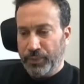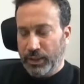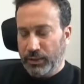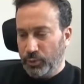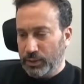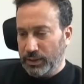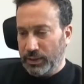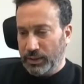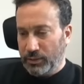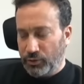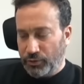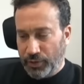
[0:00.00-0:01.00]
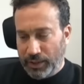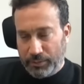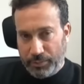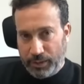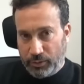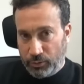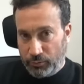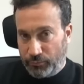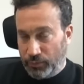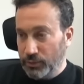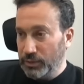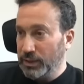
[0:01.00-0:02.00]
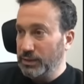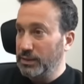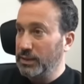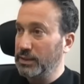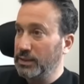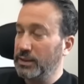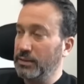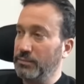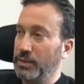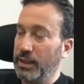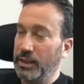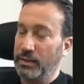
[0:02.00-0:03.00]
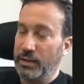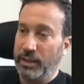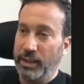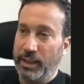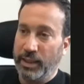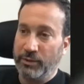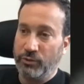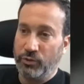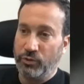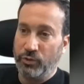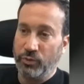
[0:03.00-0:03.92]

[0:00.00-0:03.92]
It was an incredibly confusing system that led